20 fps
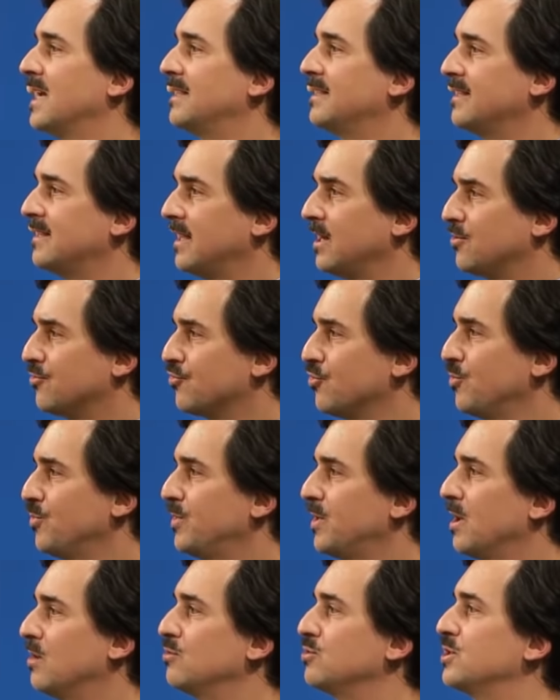and then they grouped
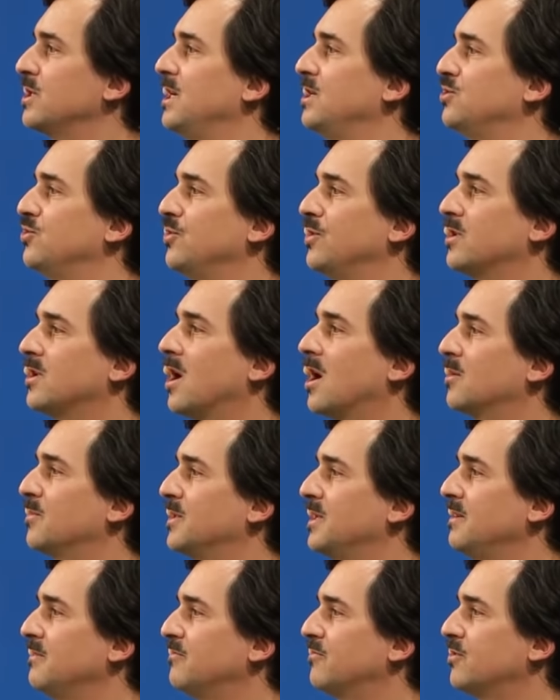those into the
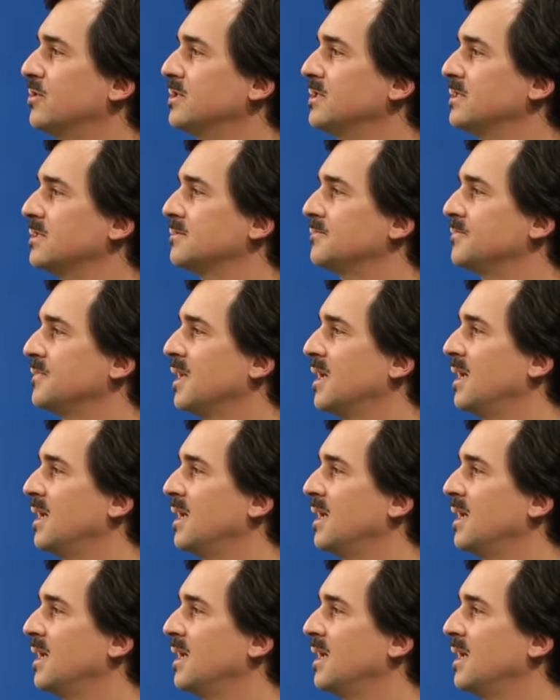Carboniferous.